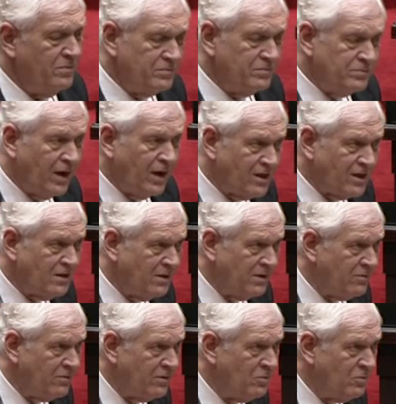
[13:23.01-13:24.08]

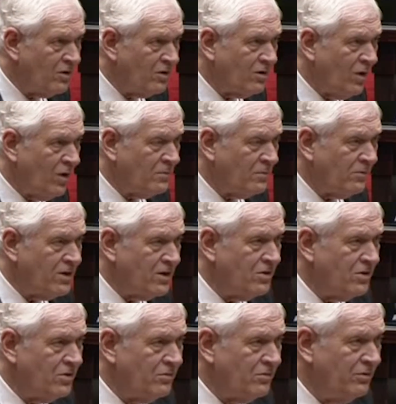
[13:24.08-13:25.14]
possibly with more
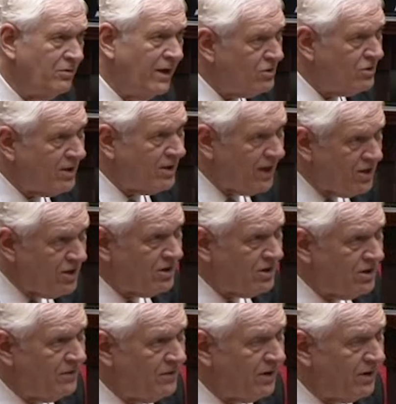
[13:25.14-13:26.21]
cooperation through
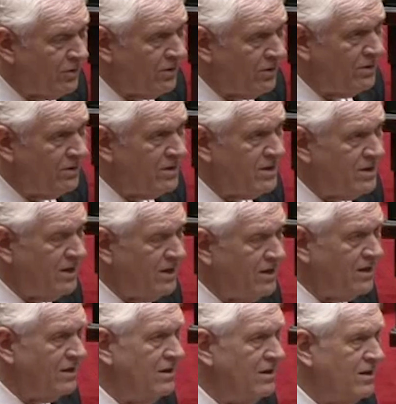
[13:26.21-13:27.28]
education of our
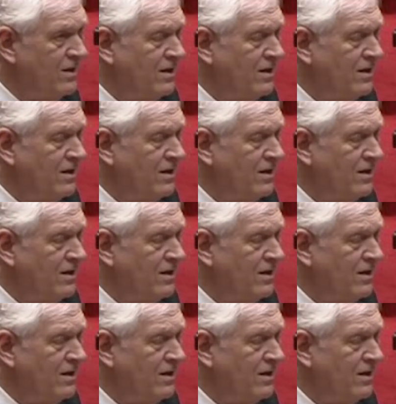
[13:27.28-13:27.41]
citizens,